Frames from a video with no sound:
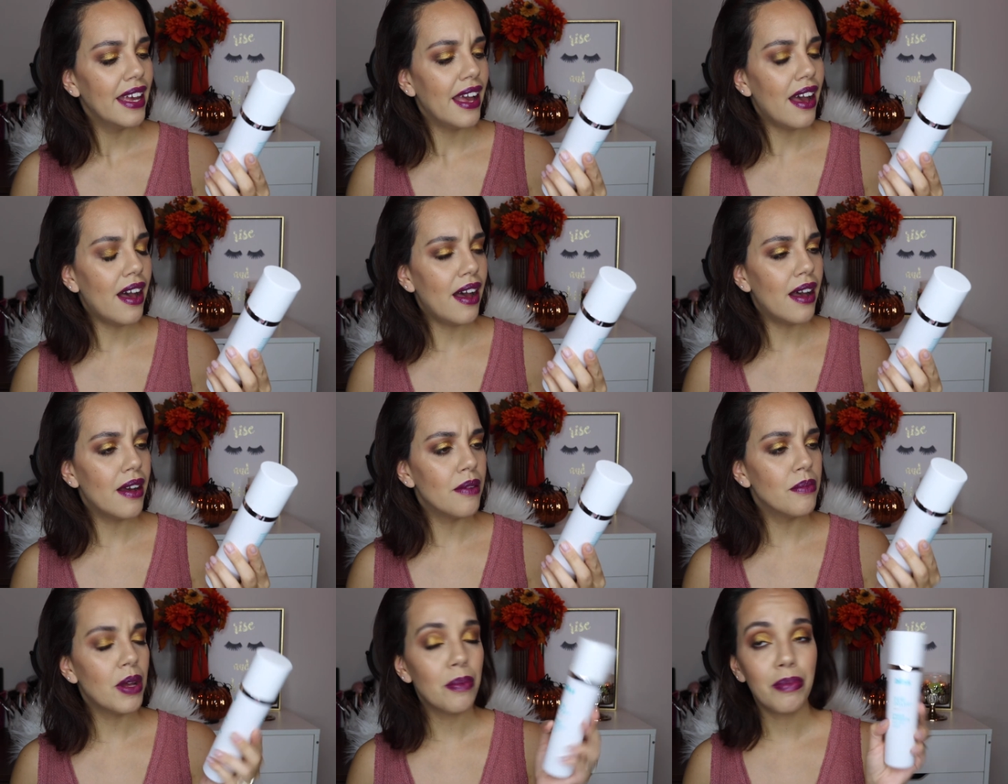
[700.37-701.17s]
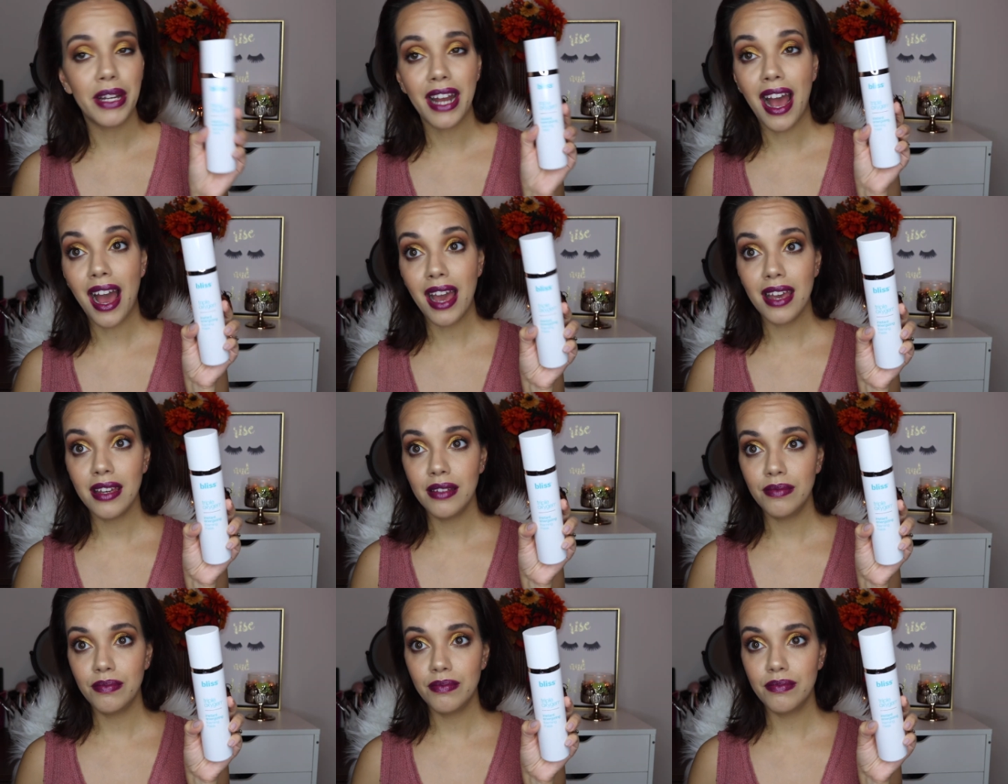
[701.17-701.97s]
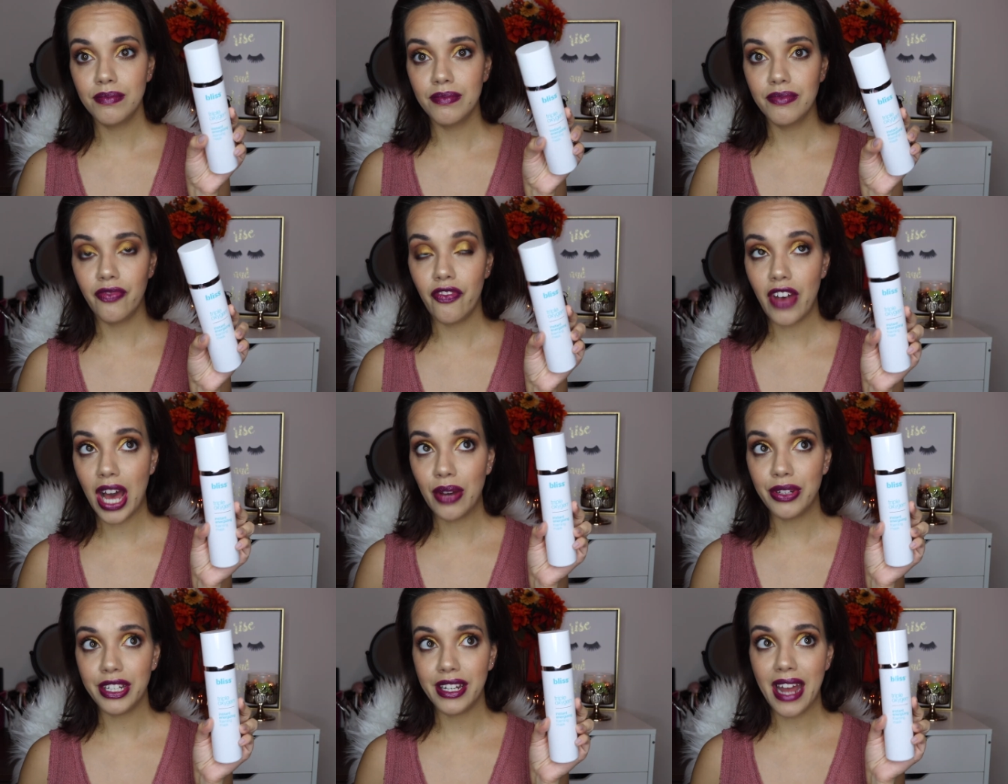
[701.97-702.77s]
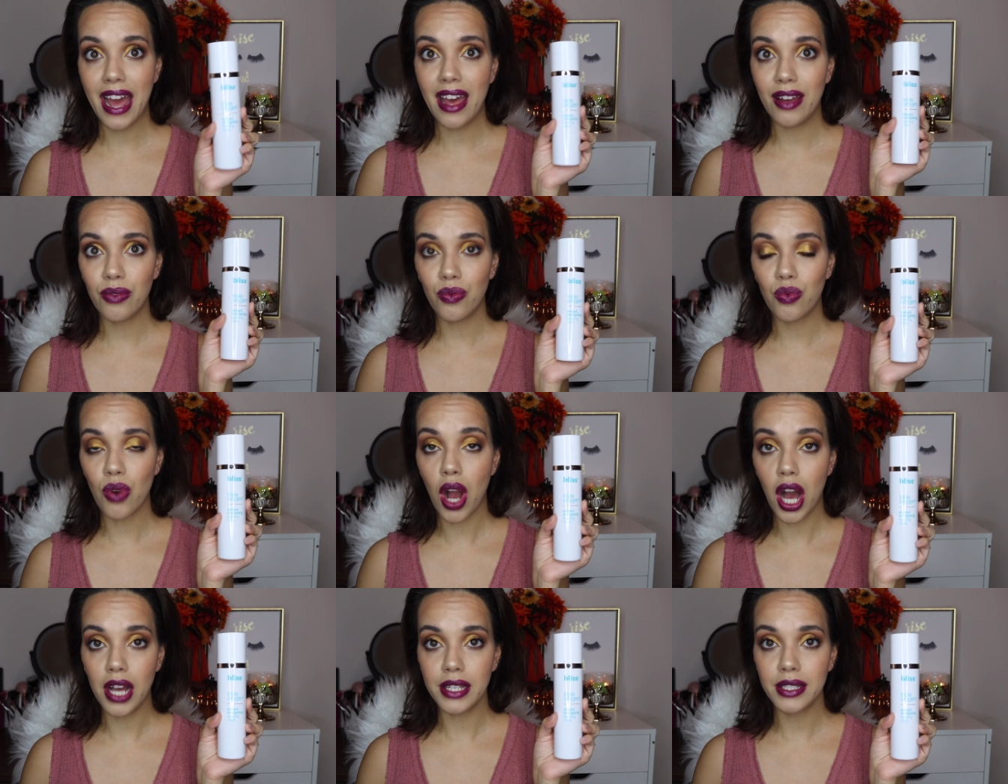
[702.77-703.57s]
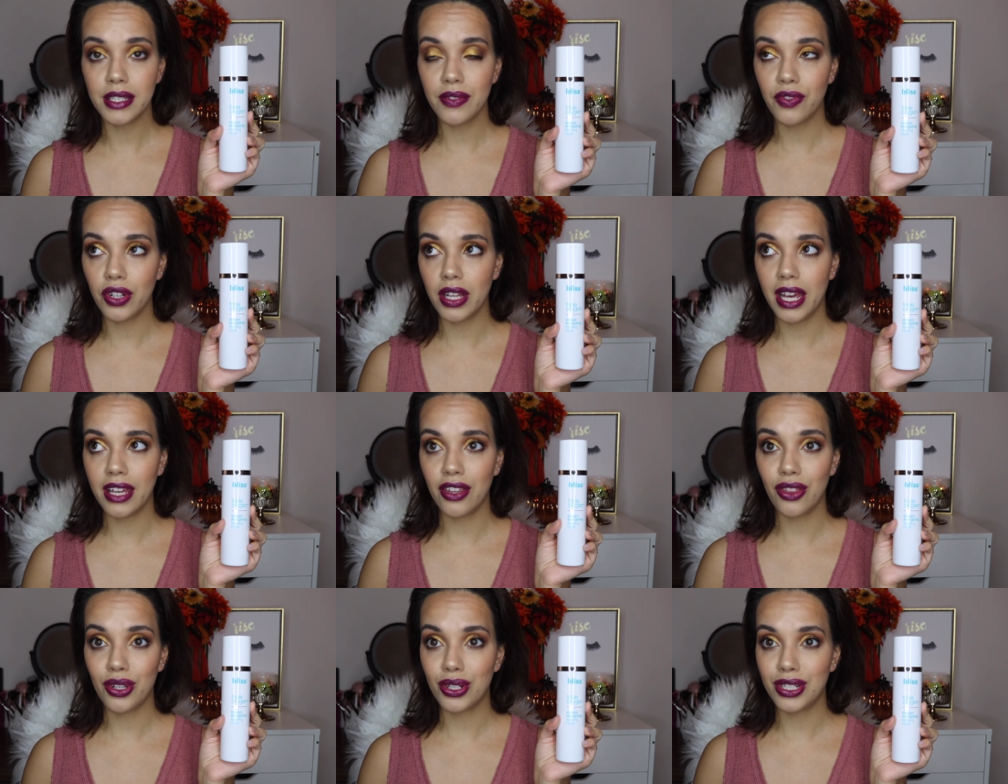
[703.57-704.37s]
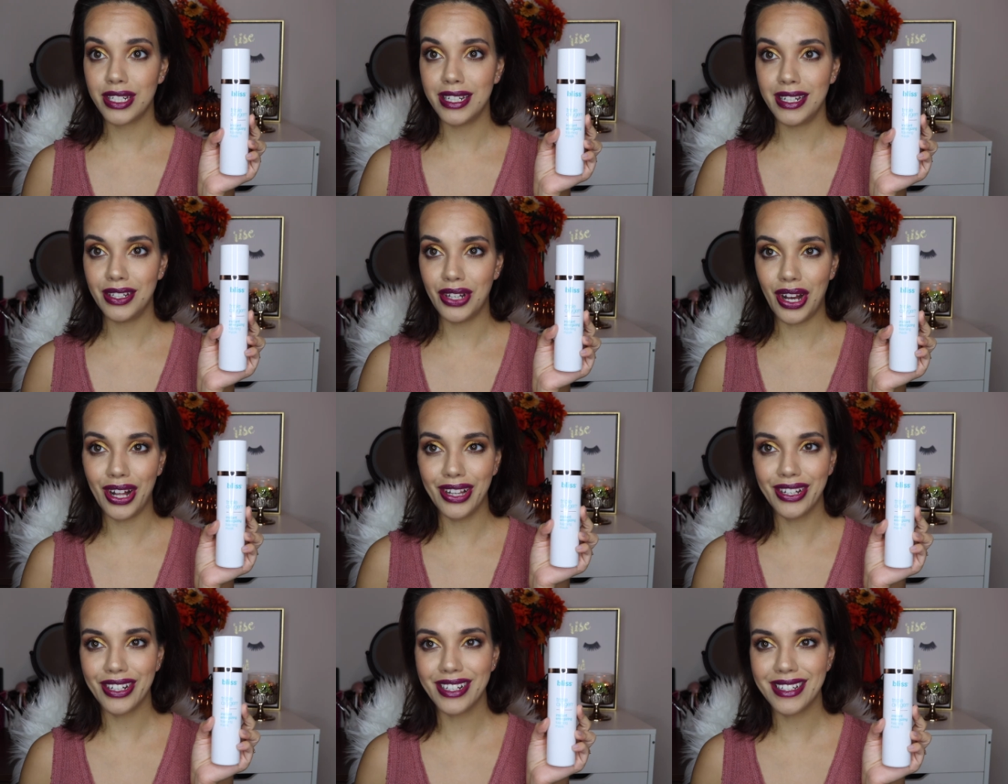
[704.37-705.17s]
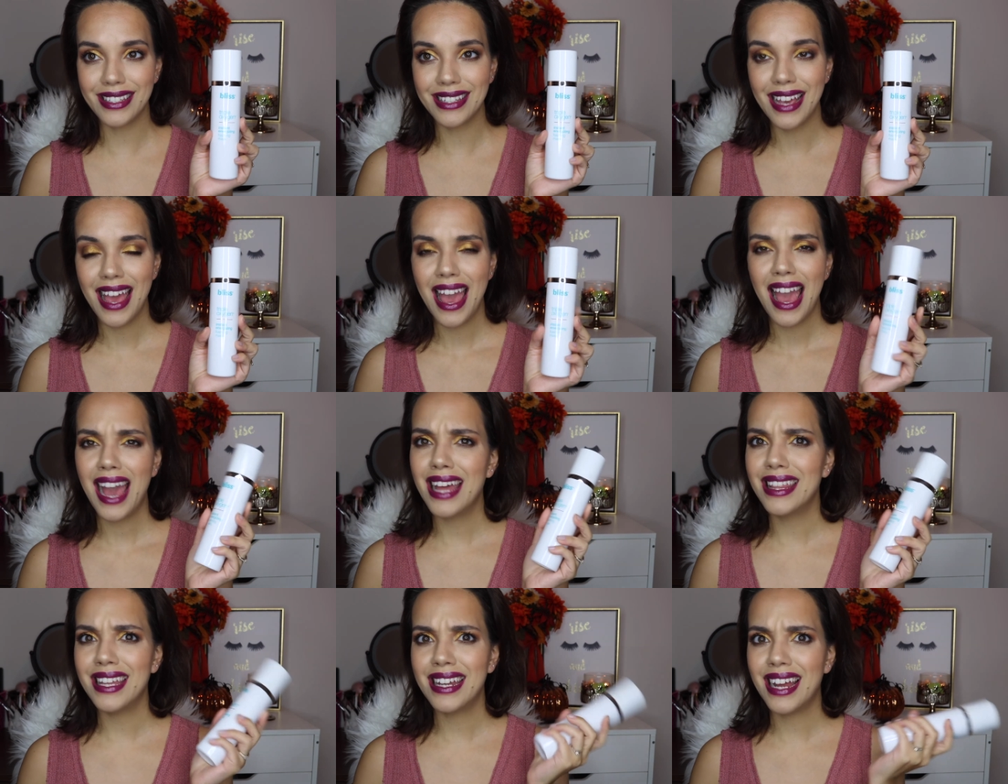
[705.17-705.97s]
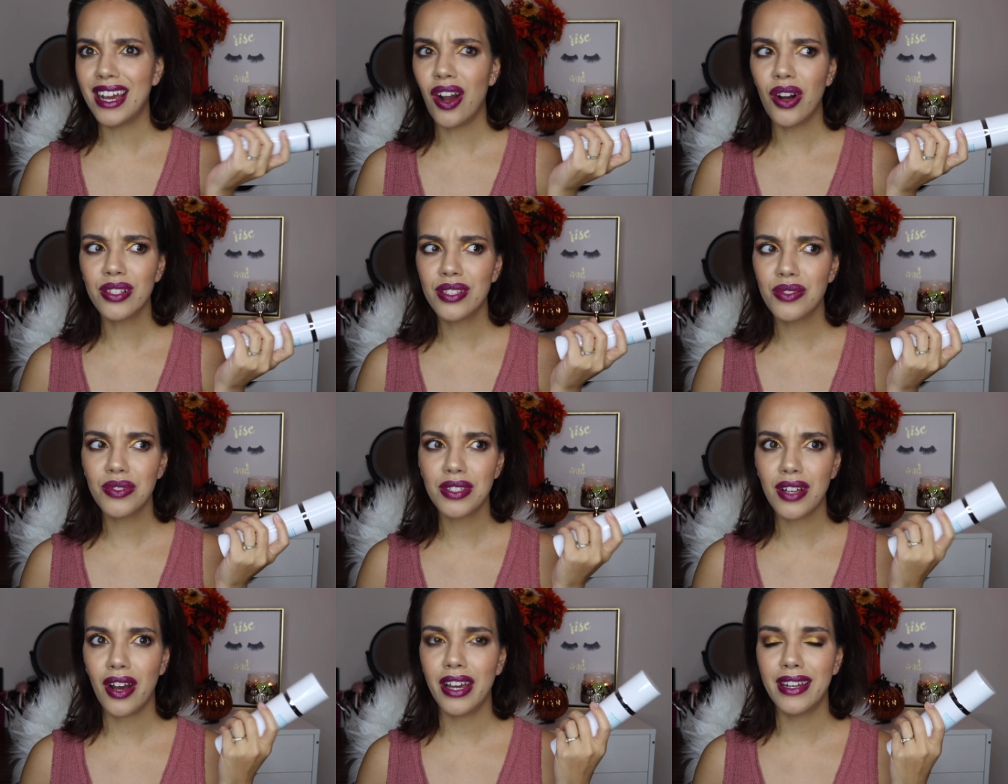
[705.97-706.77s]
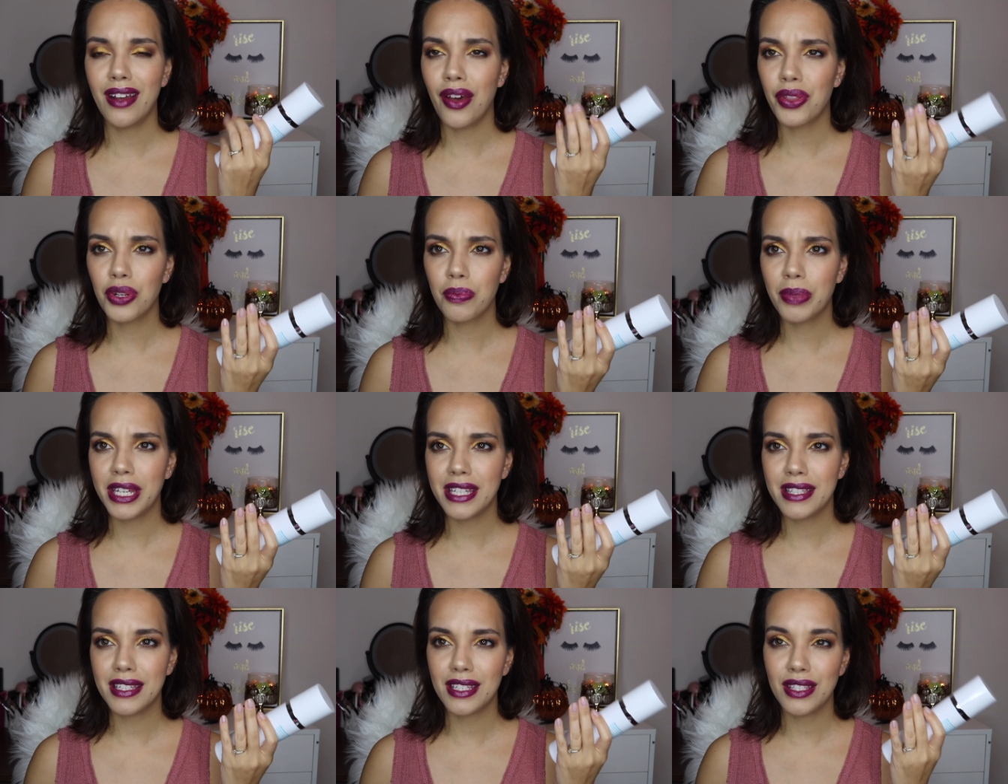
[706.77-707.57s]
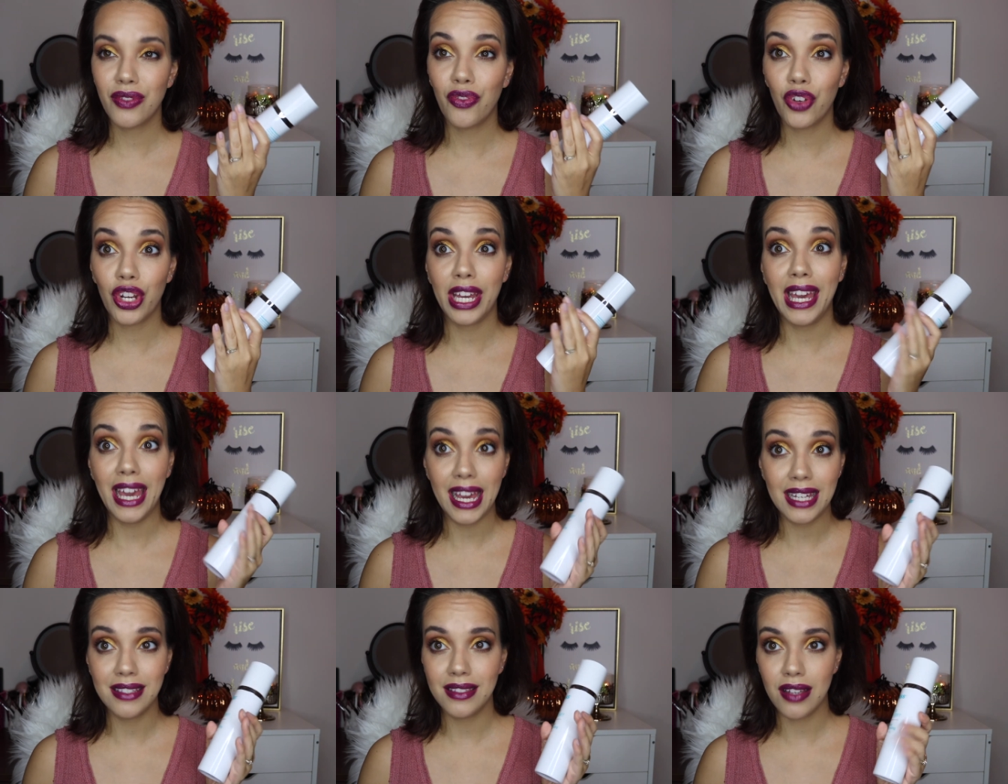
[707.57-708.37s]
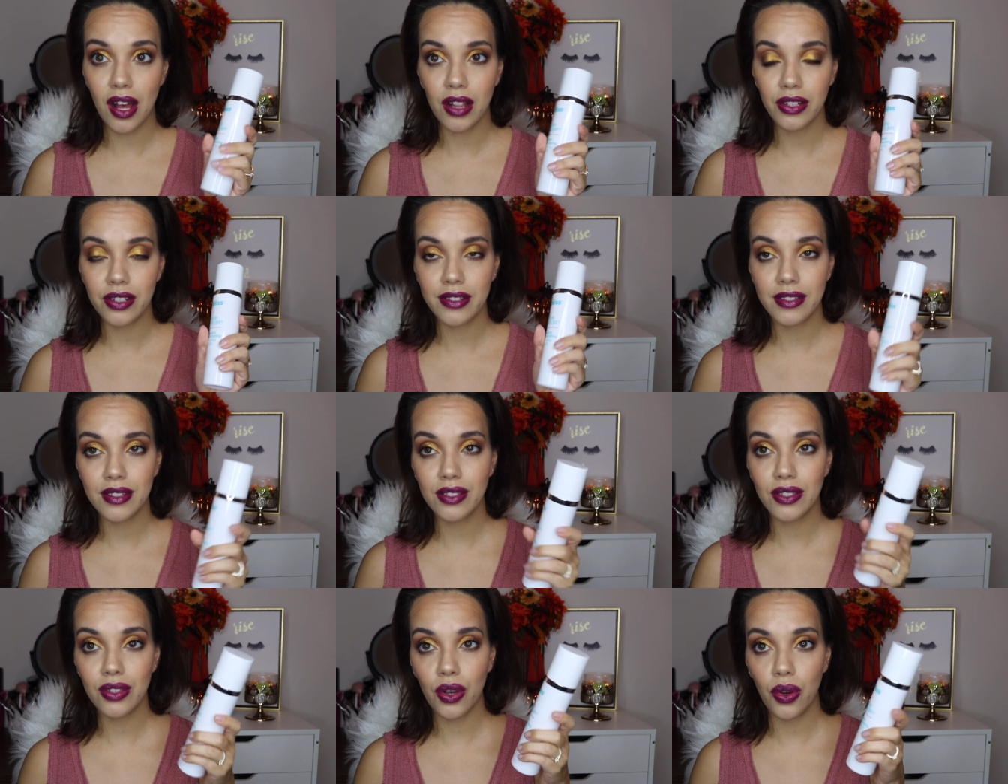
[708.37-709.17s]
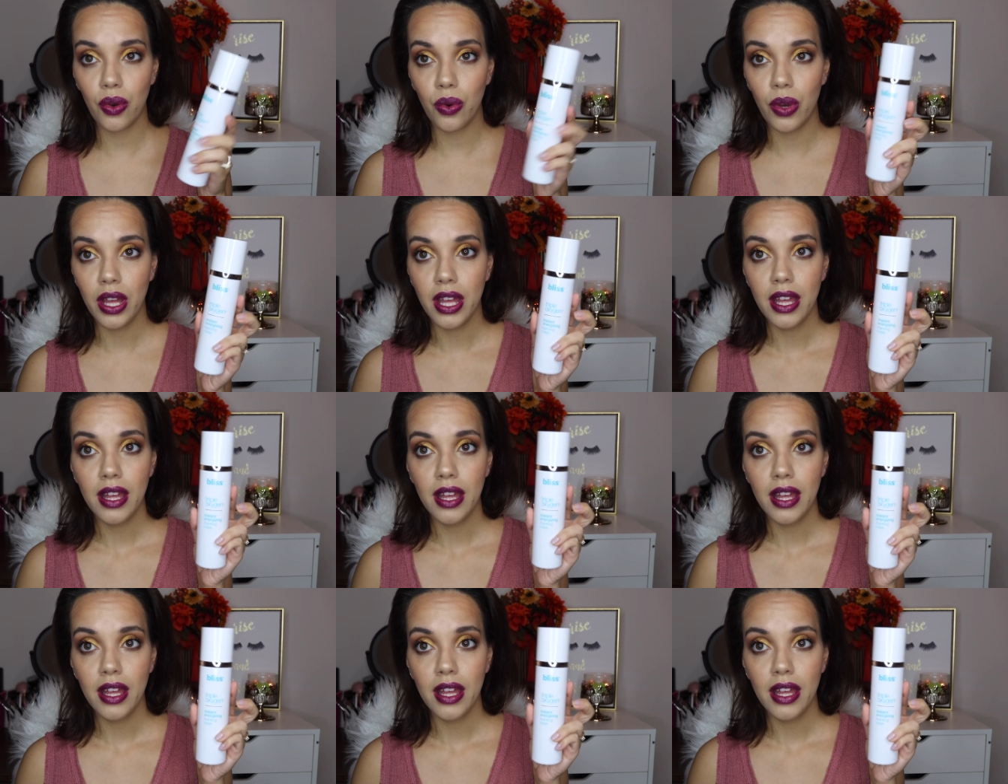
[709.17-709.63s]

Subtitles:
but I found it at Ross for like $13, and then I also saw it other places for $8. So